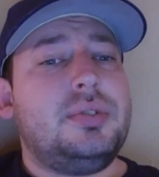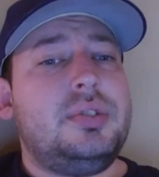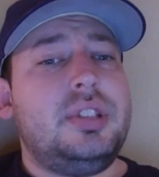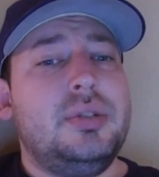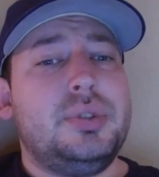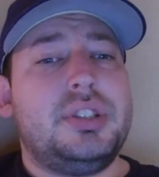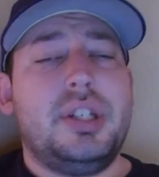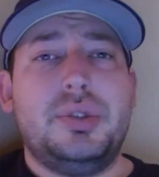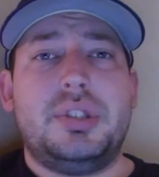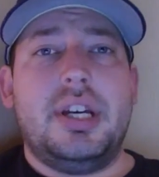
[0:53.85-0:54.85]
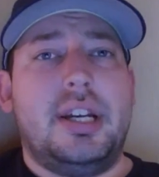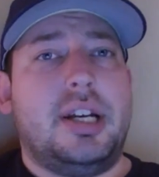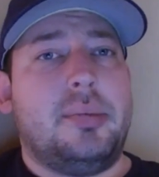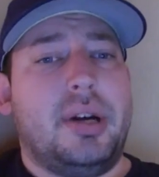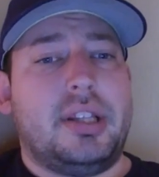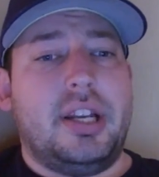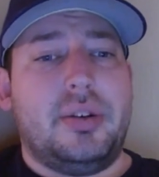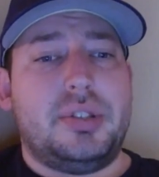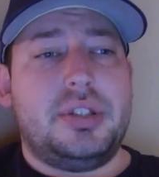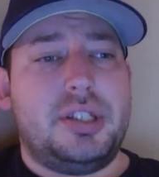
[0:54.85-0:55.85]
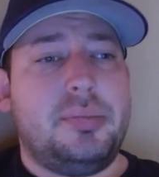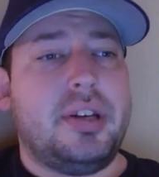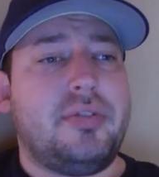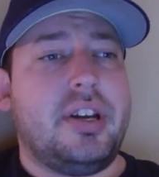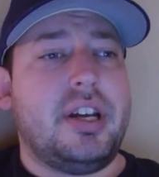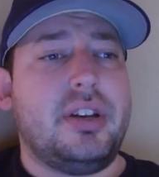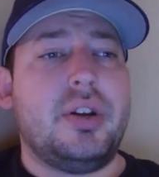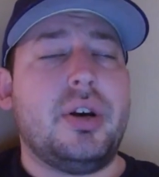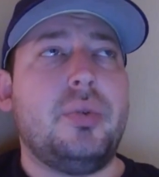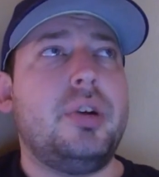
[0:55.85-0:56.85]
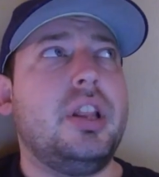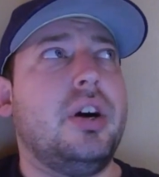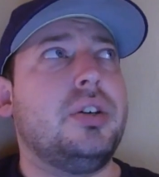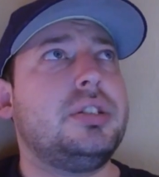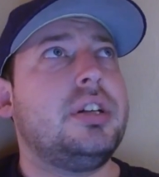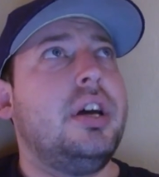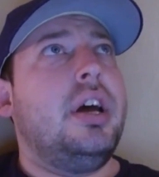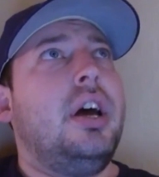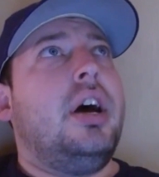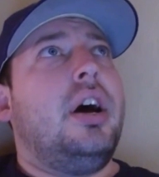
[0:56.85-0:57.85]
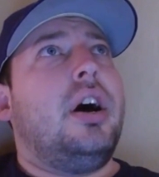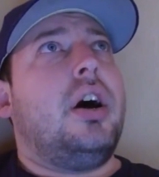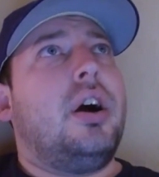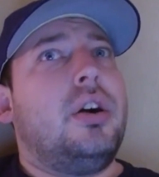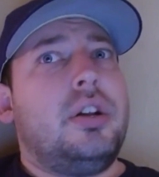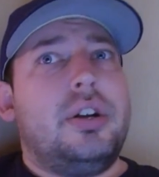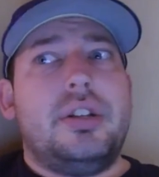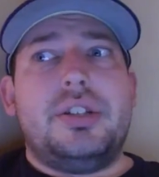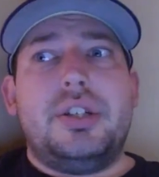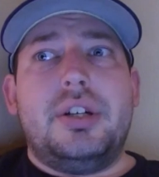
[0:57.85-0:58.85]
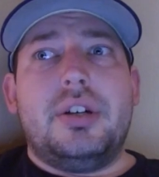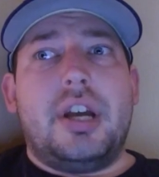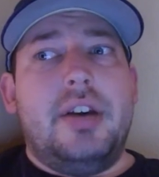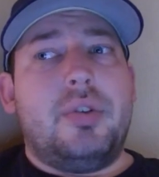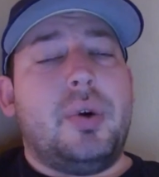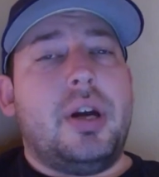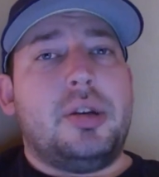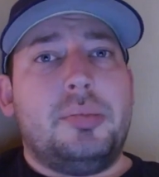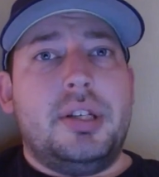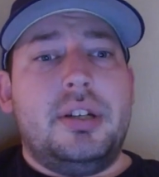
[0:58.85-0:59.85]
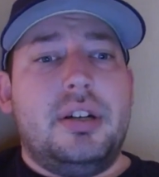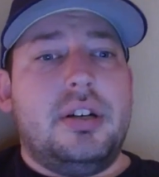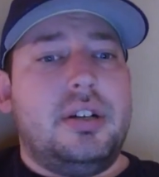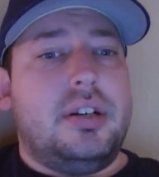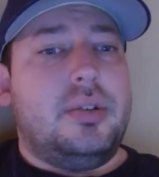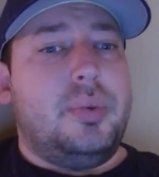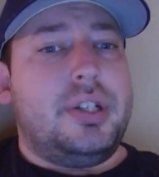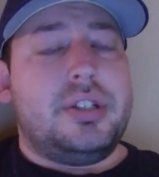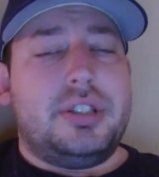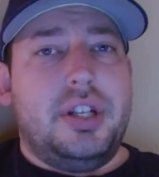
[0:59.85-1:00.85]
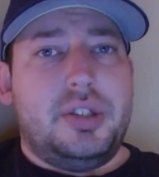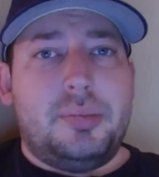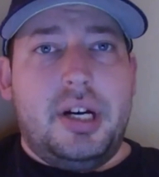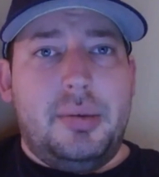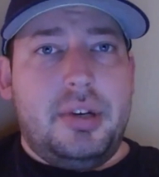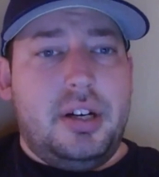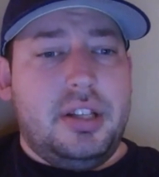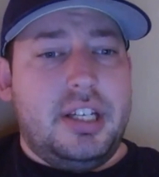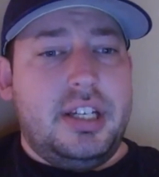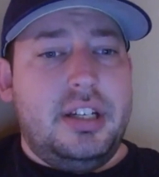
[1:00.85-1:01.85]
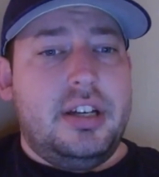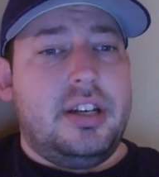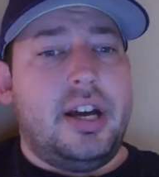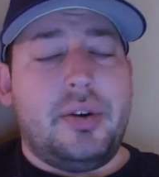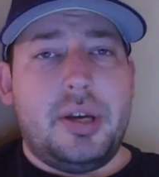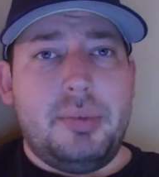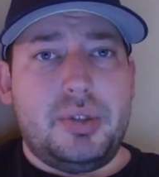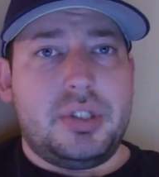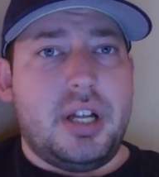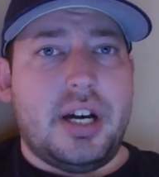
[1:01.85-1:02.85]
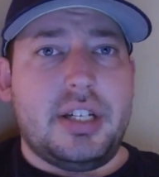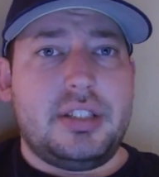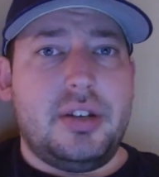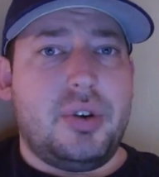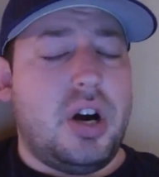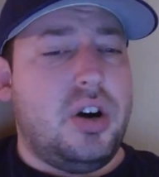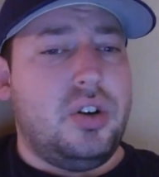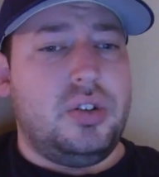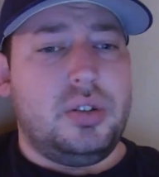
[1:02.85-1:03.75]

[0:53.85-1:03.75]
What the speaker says: I was so sad to hear about that. I was such a big fan. We lost earlier this year Kevin Randleman. We just lost Muhammad Ali. Now Kimbo Slice. They were all